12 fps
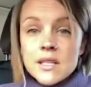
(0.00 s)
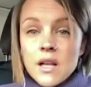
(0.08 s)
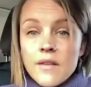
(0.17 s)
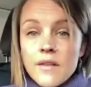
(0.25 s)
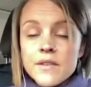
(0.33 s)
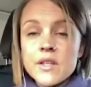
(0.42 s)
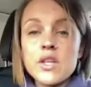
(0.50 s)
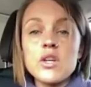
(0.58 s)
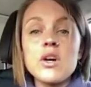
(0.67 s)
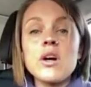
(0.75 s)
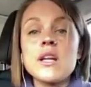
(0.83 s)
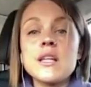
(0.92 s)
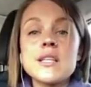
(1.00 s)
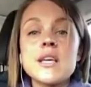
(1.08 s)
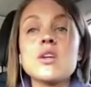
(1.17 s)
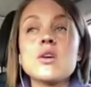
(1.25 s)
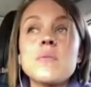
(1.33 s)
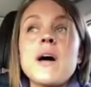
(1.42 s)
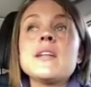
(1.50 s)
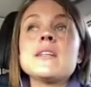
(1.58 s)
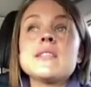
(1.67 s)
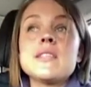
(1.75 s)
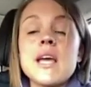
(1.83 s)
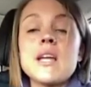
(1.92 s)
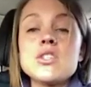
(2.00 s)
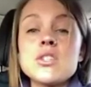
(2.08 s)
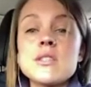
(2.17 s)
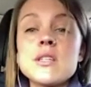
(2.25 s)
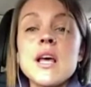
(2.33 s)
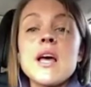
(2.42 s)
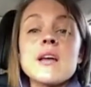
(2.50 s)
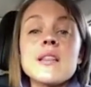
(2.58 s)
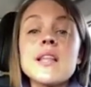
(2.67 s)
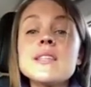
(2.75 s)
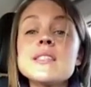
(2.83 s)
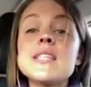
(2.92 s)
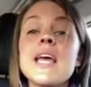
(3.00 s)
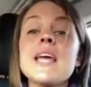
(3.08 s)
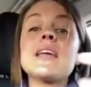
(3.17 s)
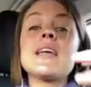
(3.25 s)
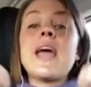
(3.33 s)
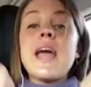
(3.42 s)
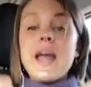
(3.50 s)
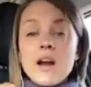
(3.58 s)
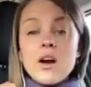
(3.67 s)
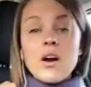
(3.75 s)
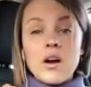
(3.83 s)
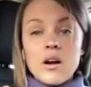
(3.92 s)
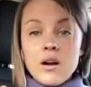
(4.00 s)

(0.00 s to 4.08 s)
not feeling good it's like your body's saying just let's take care